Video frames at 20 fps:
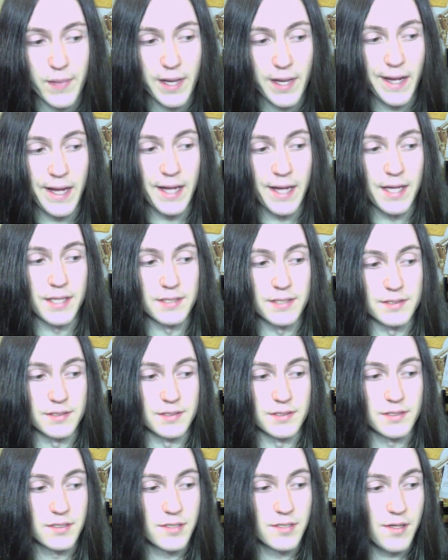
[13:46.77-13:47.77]

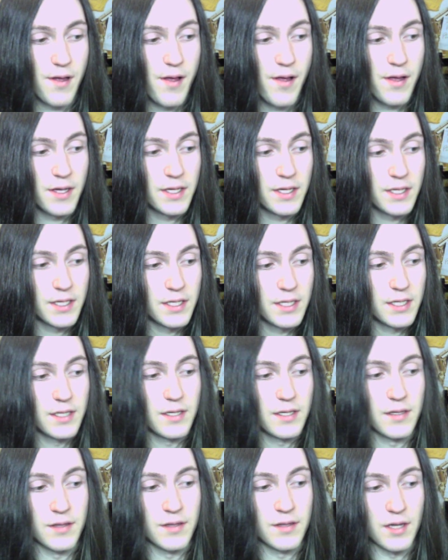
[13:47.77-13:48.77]
And
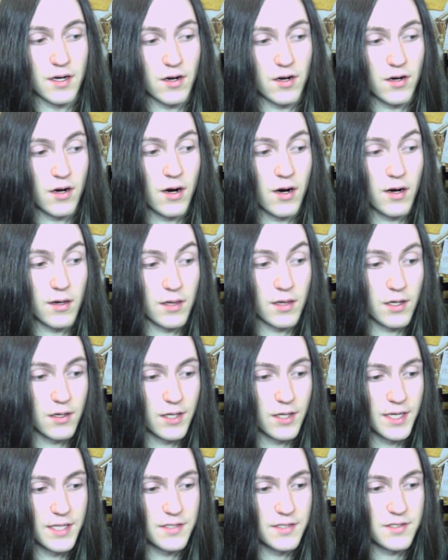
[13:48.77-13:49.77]
there are little
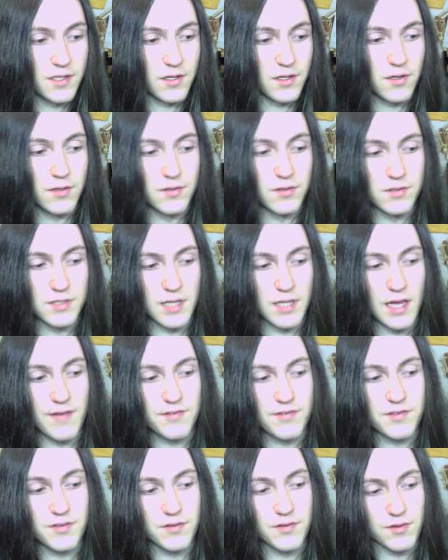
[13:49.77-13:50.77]
hints and clues
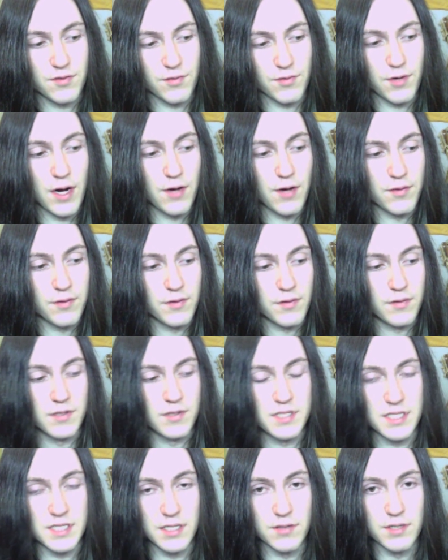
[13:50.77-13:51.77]
left throughout the
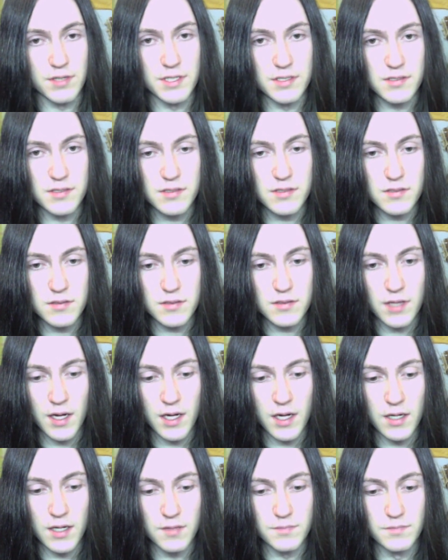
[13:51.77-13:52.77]
series
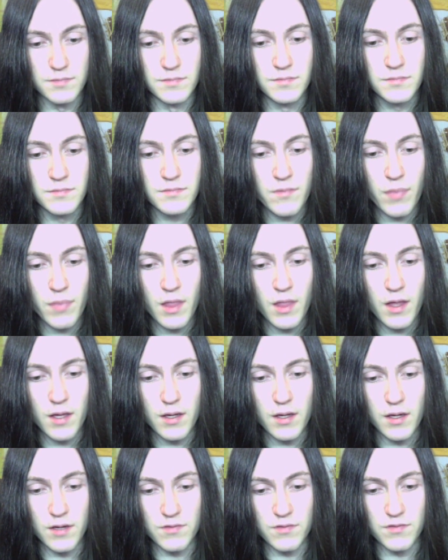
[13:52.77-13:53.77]

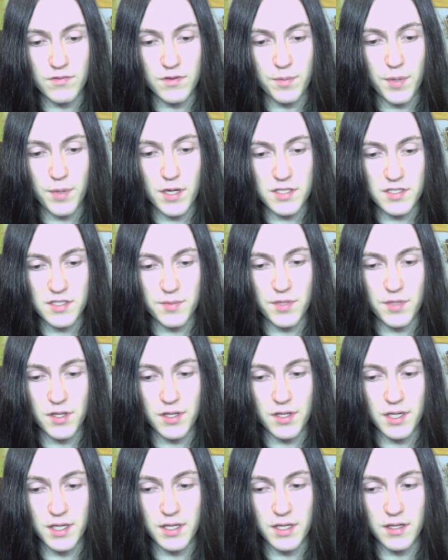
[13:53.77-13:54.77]
of the
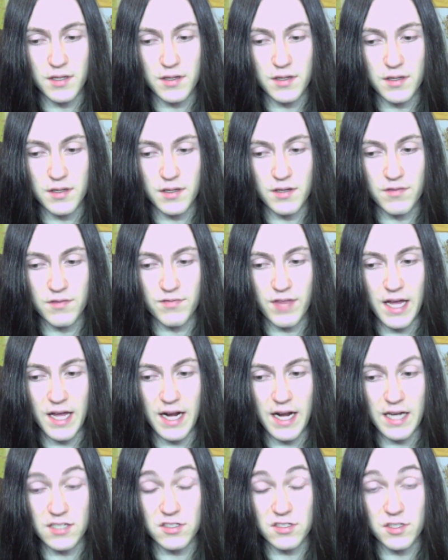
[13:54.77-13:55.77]
possibility of that
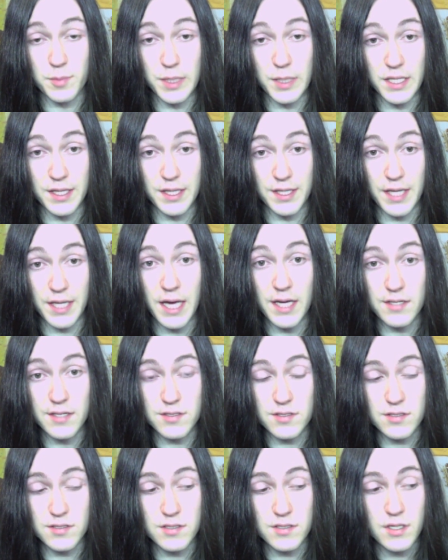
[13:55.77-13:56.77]
actually being the
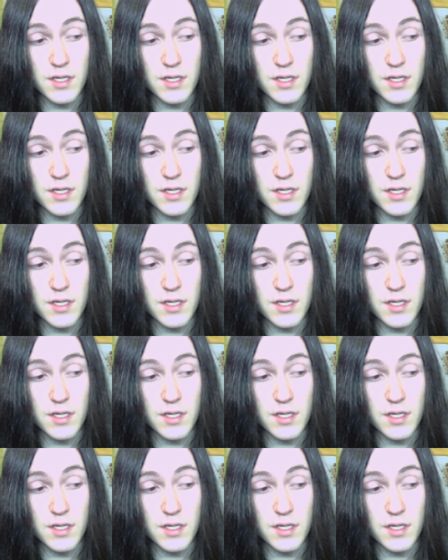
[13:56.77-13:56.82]
case.